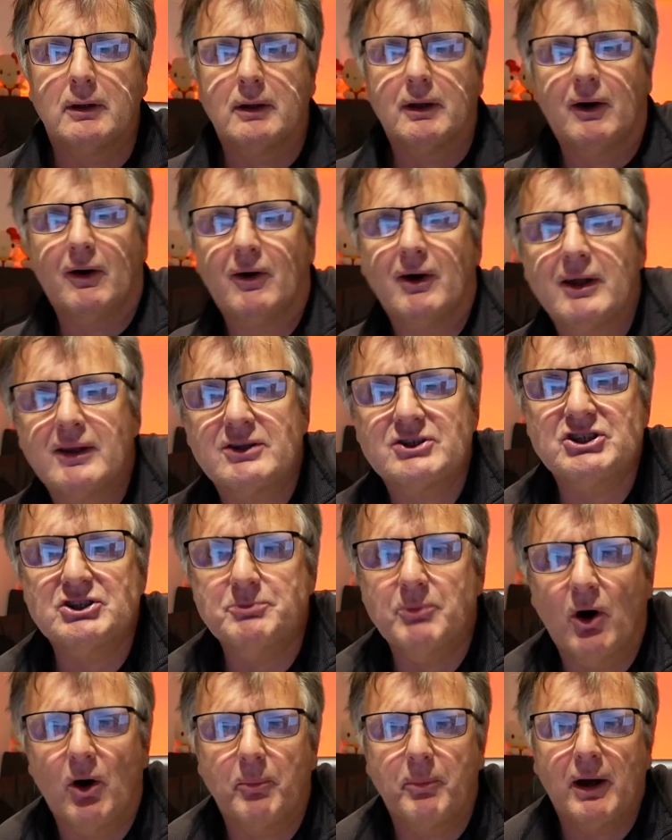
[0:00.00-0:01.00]
Hi, this
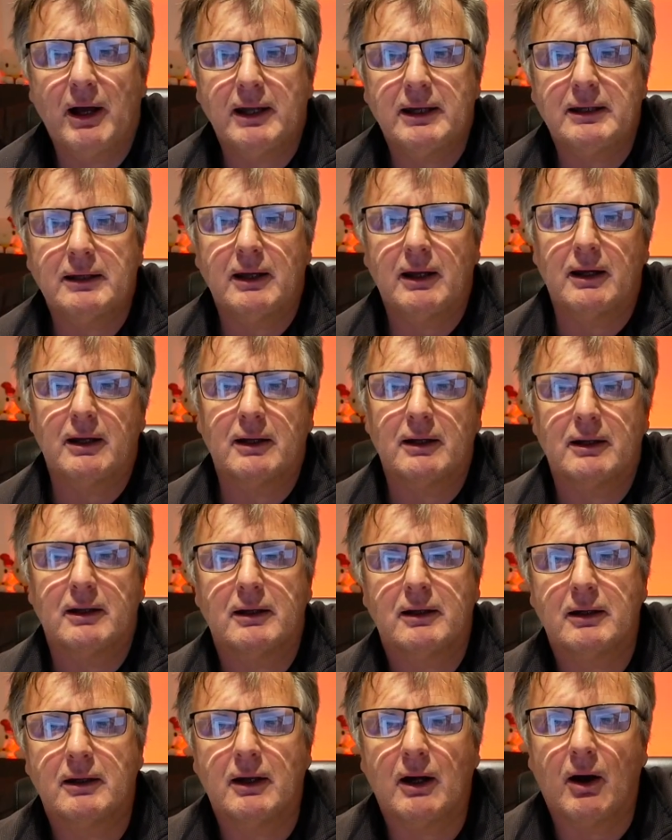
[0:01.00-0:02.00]
is Mark Payne.
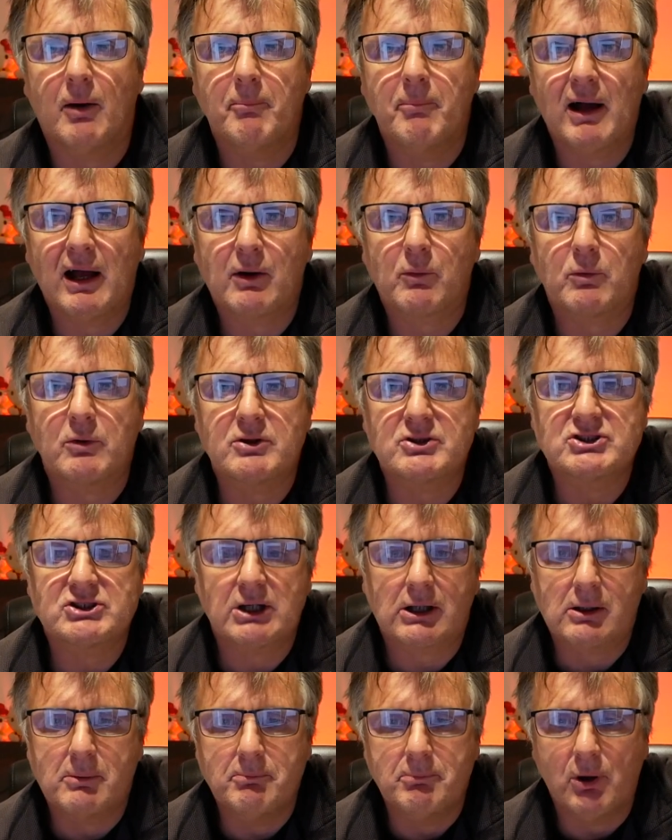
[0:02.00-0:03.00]
I'm back with the
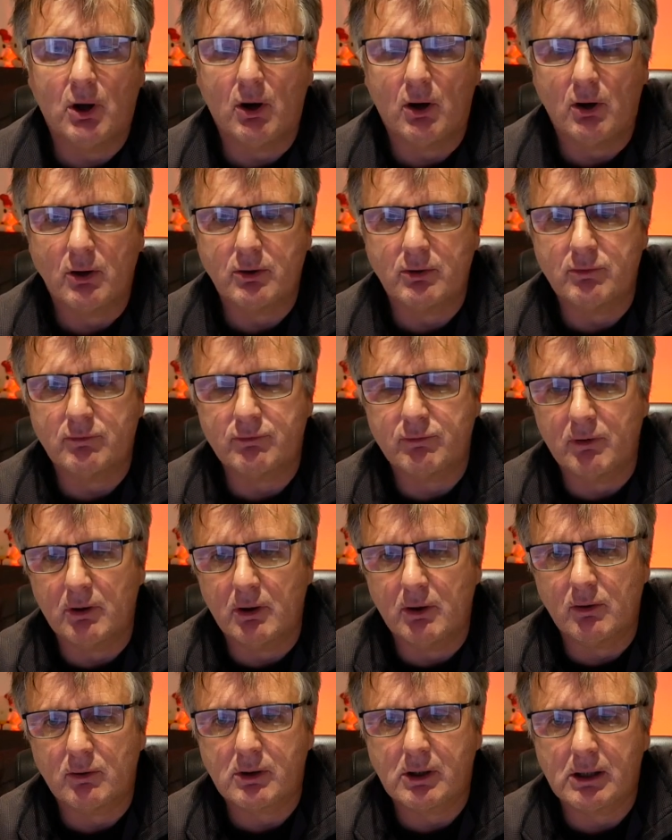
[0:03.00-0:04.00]
second part of
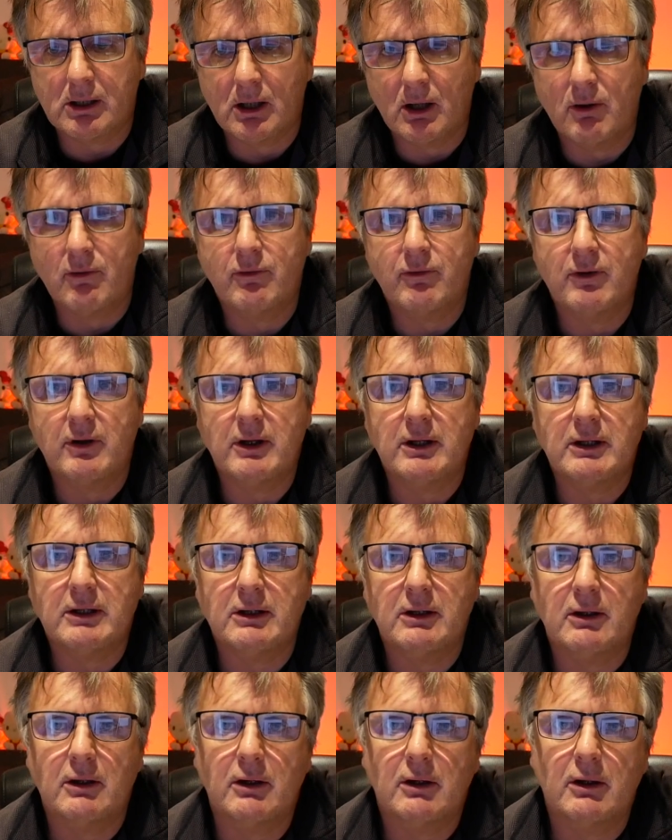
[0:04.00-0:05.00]
looking at
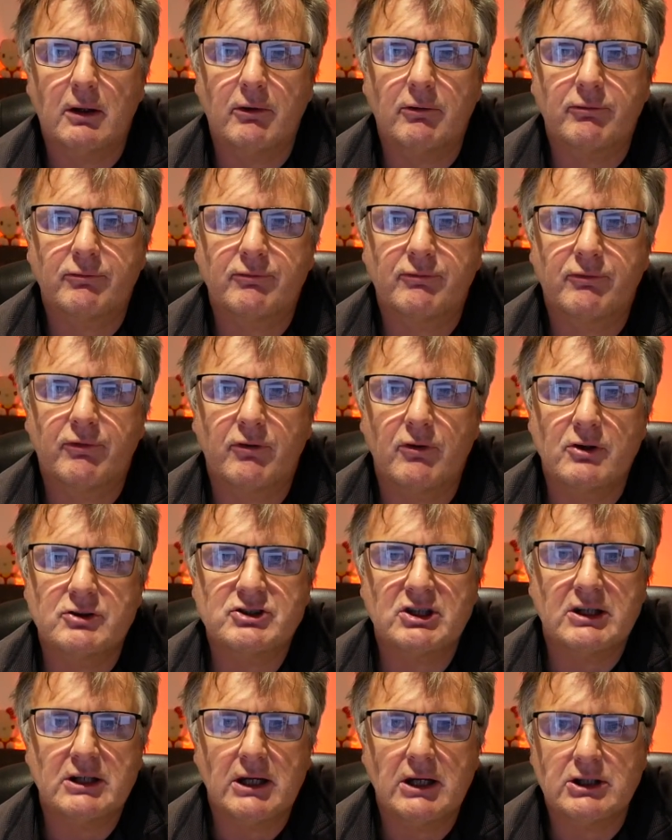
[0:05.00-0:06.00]
the
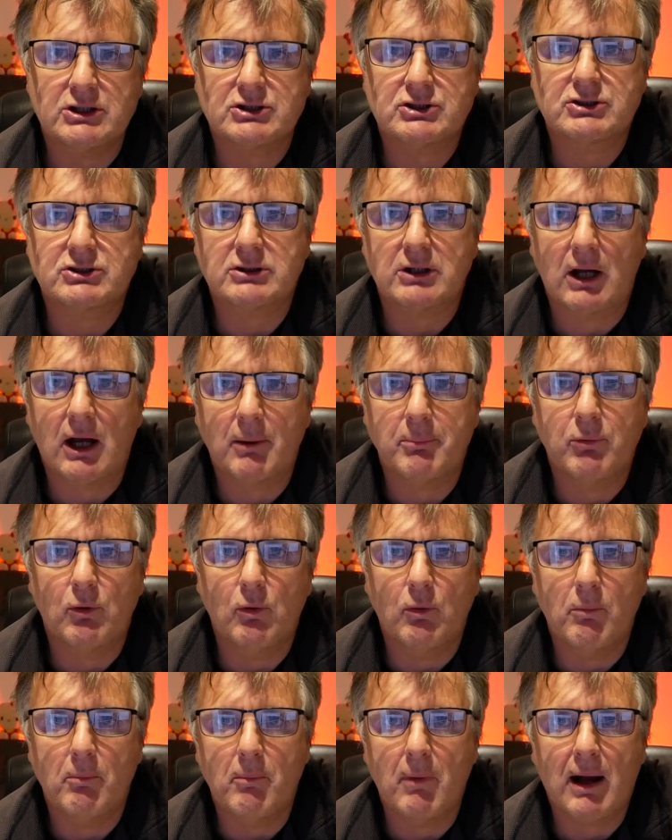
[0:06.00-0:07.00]
13-inch
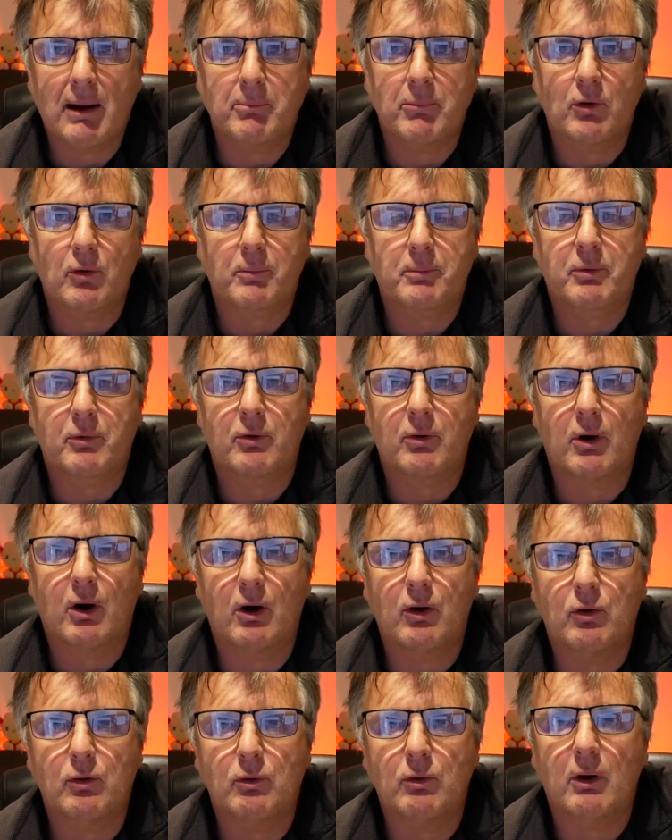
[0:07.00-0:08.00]
Apple MacBook
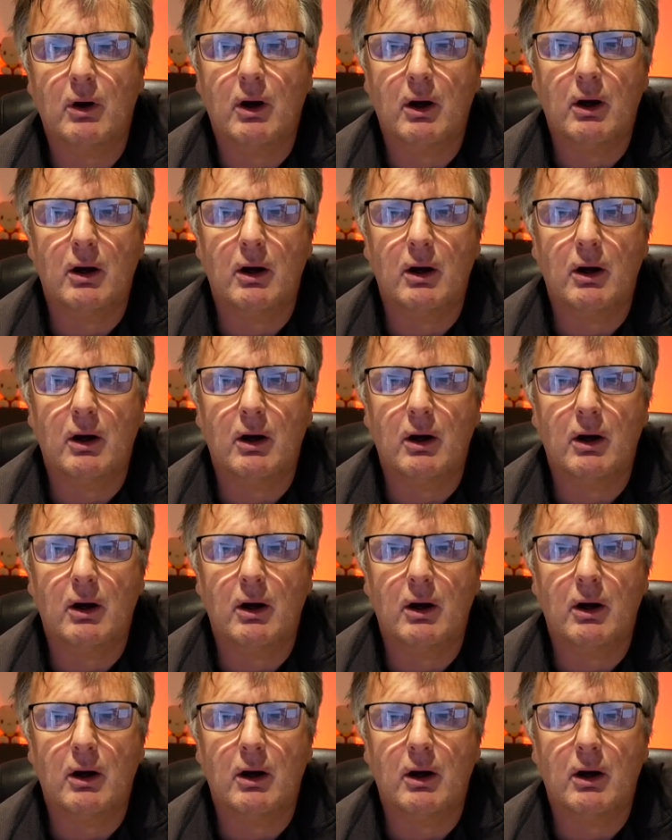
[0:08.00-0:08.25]
Pro